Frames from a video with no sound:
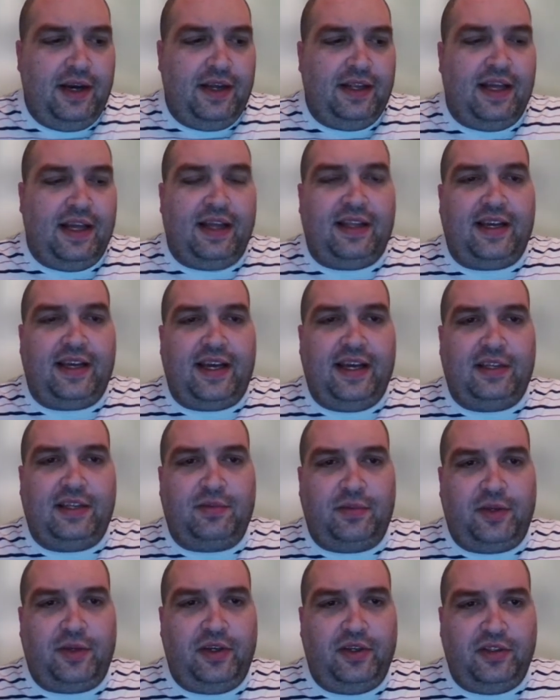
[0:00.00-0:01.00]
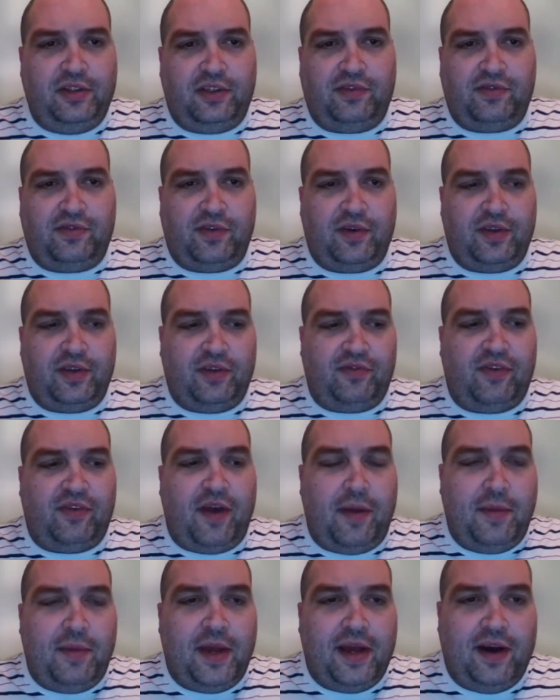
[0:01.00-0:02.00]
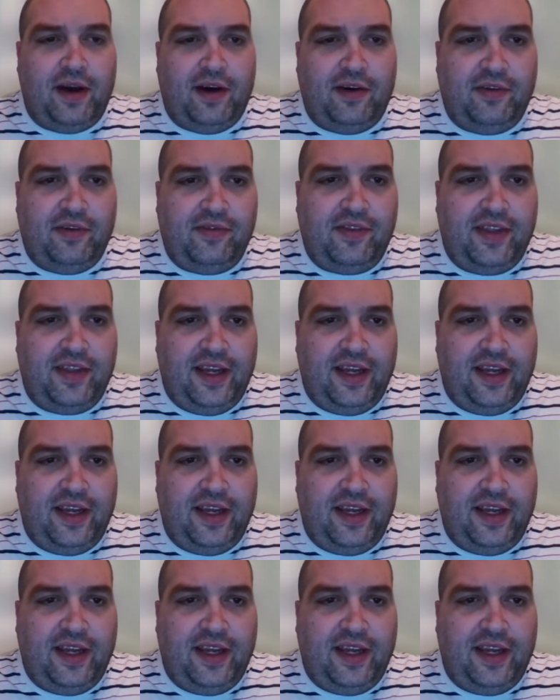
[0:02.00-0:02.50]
that the kids will use for the framing of